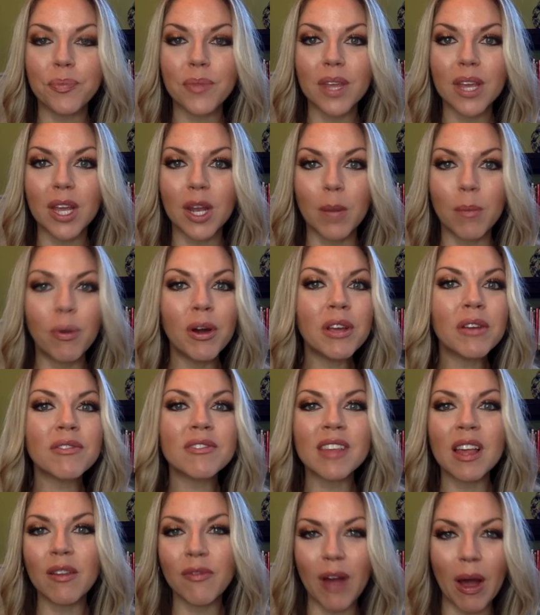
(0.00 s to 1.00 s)
you know, put
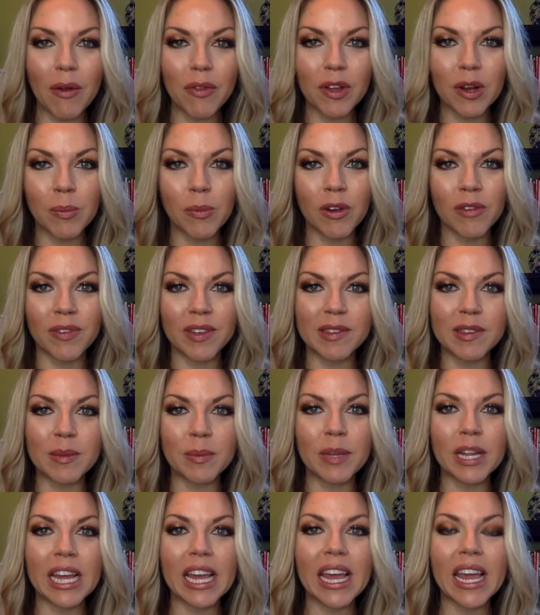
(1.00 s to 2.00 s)
yourself out there more
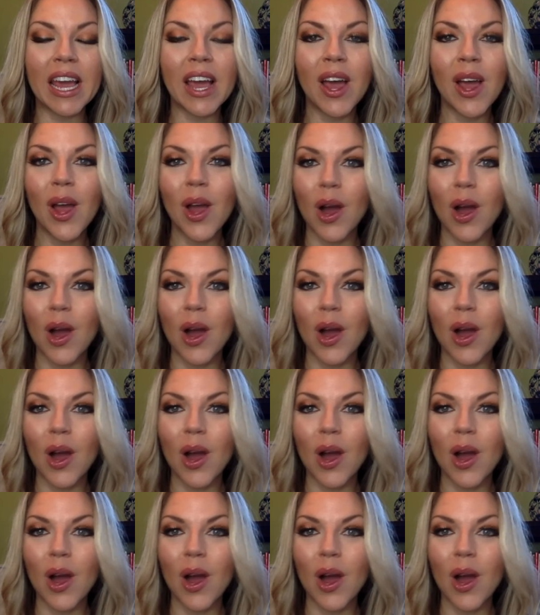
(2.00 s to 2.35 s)
visibly